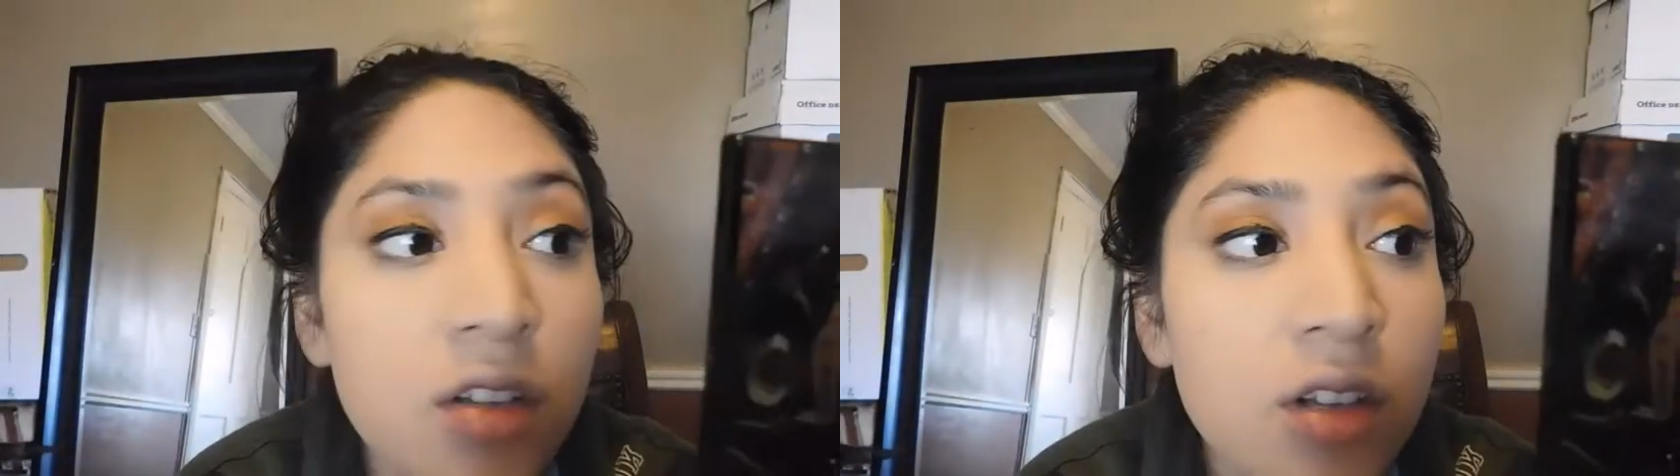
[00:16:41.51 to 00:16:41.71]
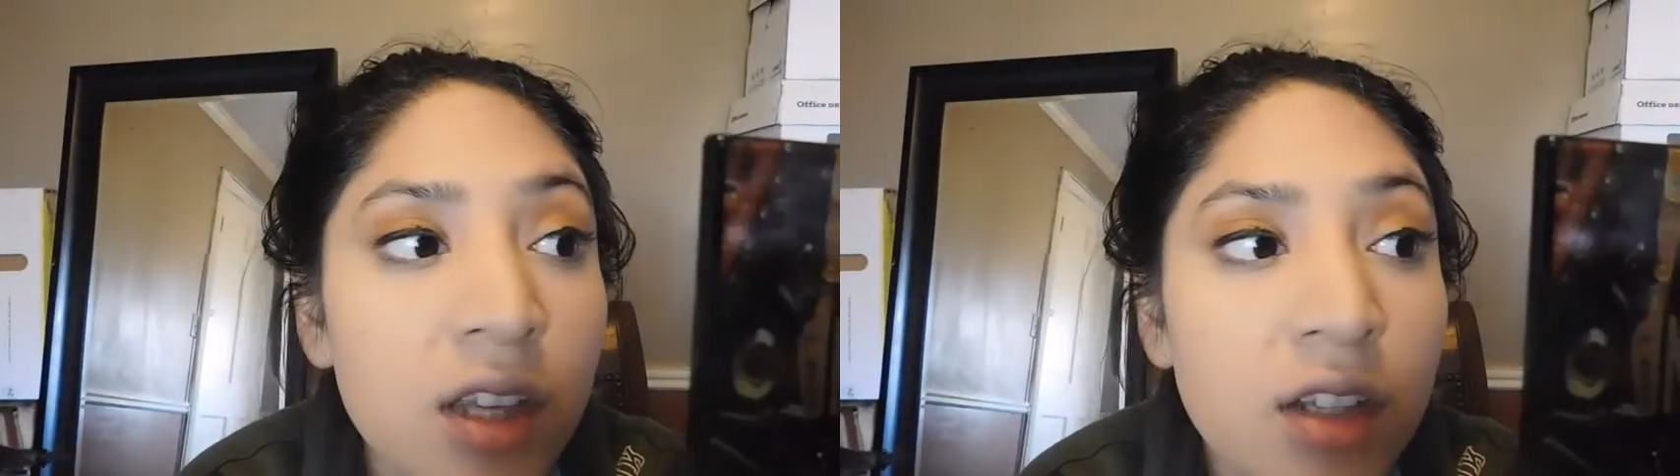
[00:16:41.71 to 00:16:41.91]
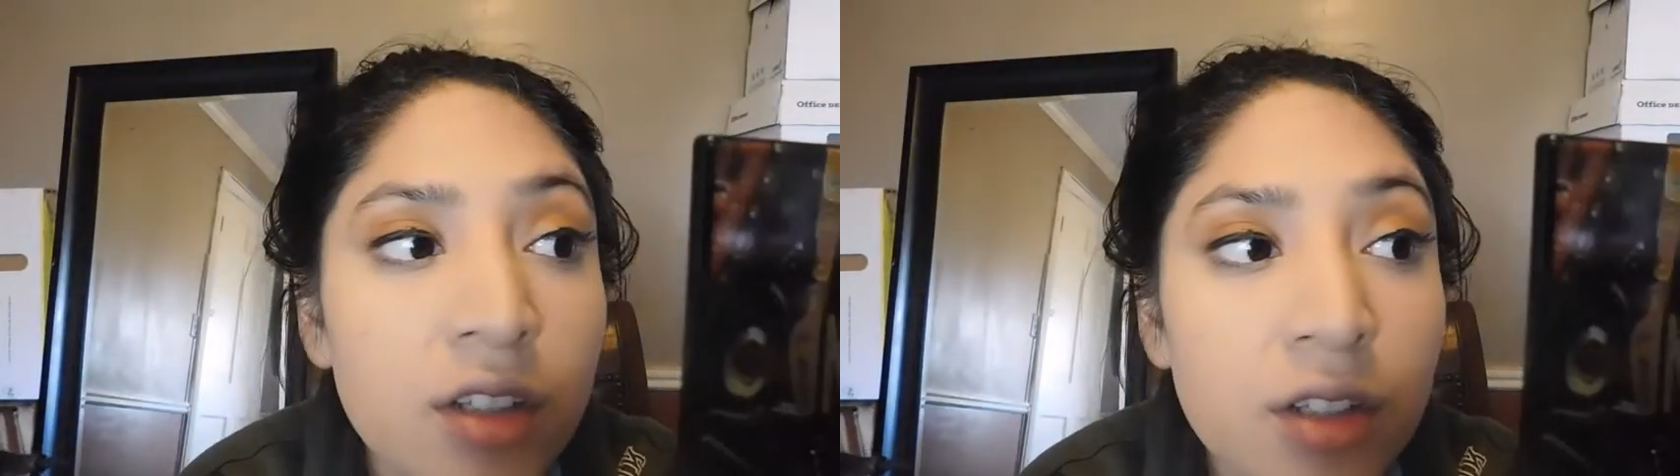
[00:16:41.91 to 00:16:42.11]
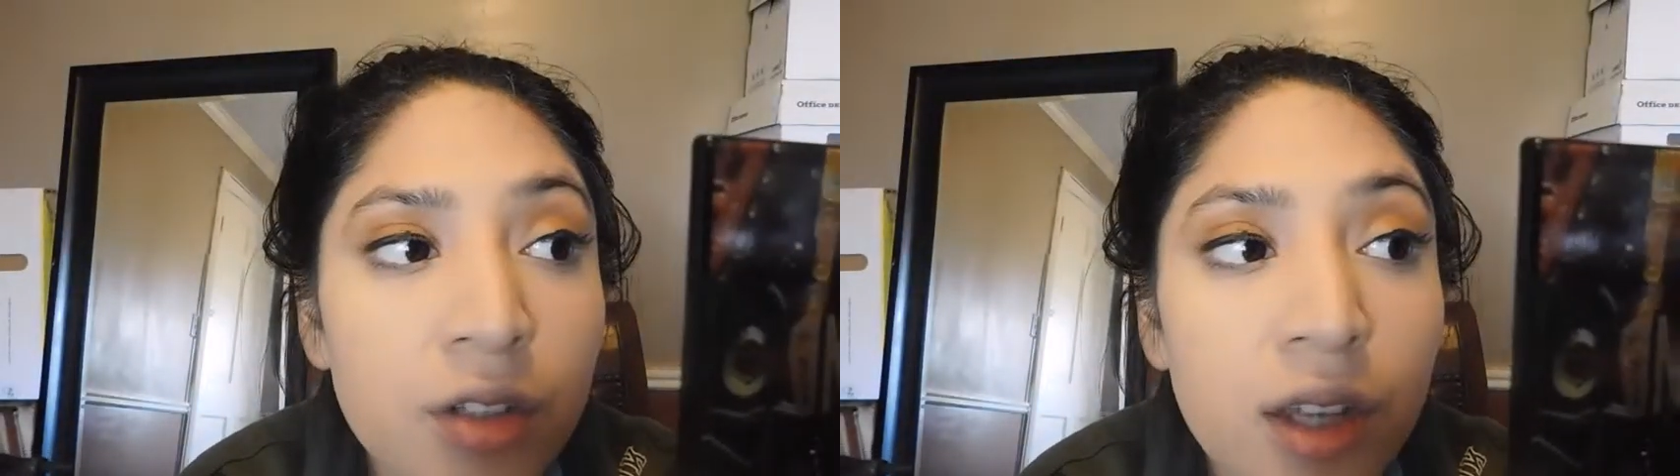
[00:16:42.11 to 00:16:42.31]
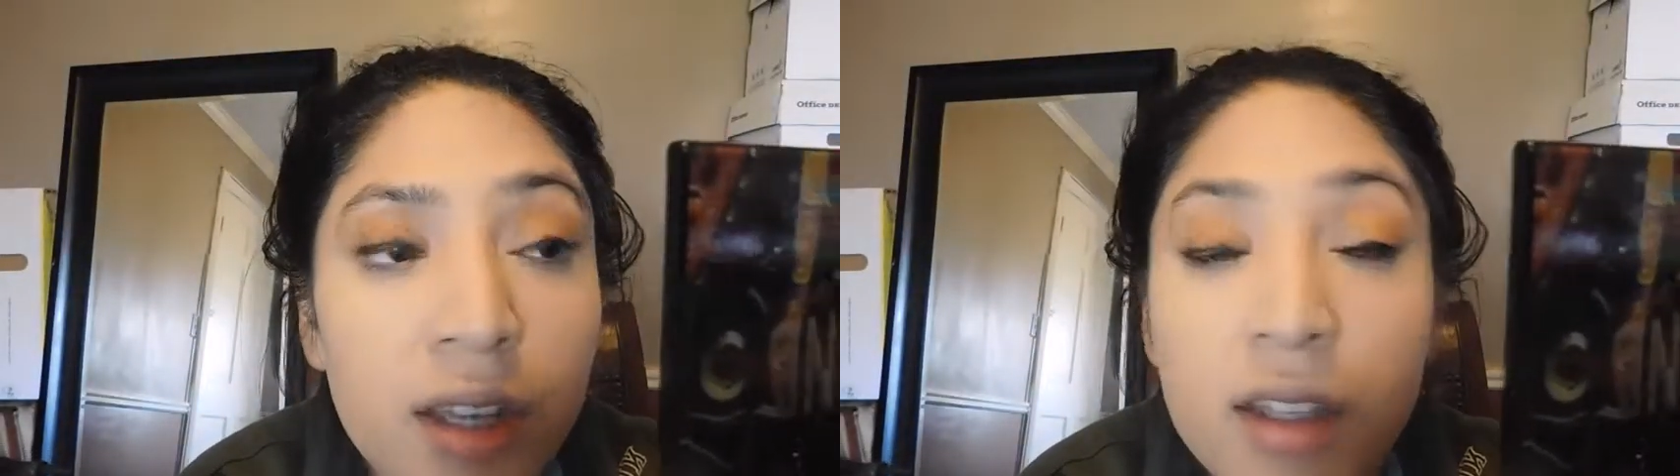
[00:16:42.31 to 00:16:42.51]
on how to do your
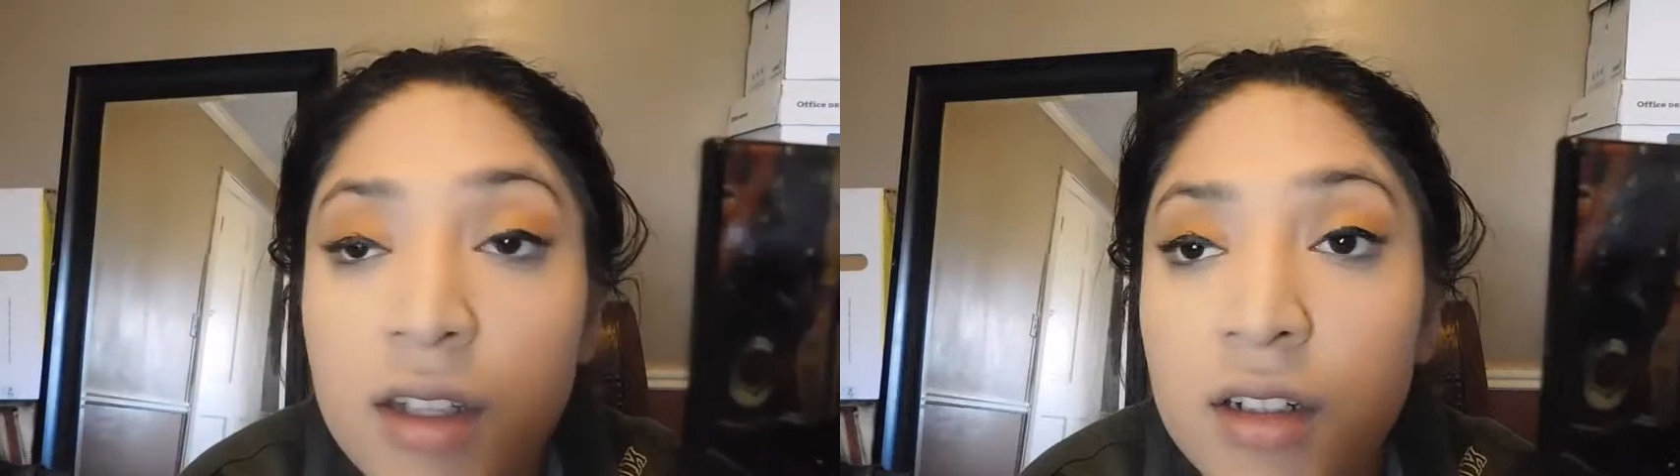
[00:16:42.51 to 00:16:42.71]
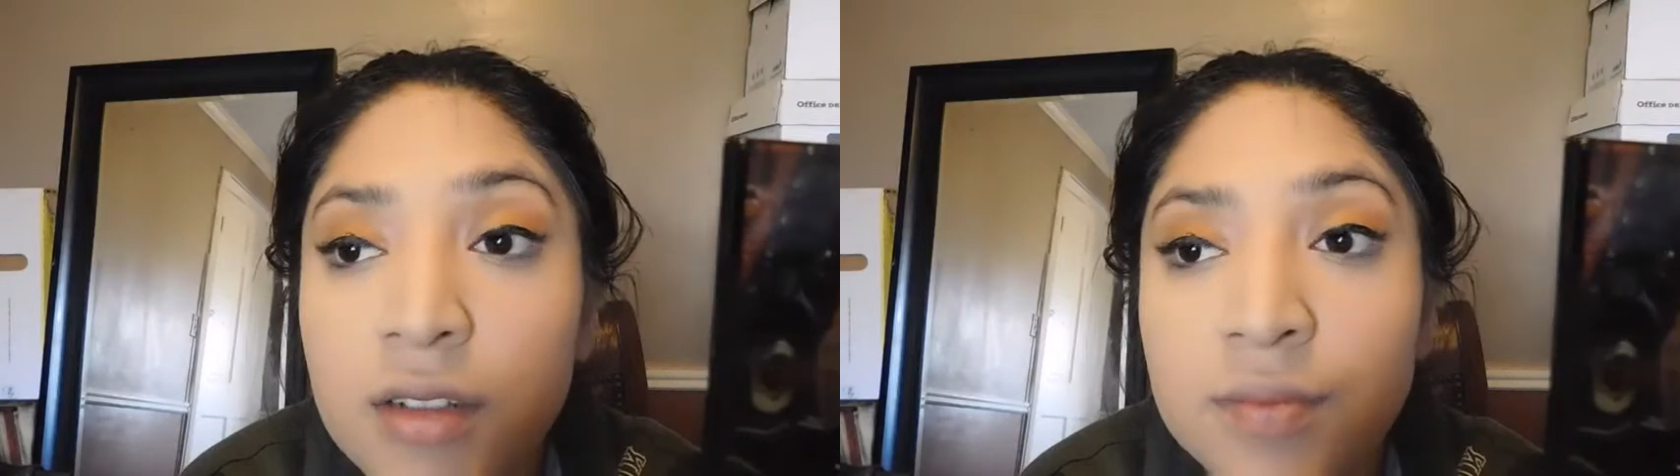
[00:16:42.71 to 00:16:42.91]
eyeliner?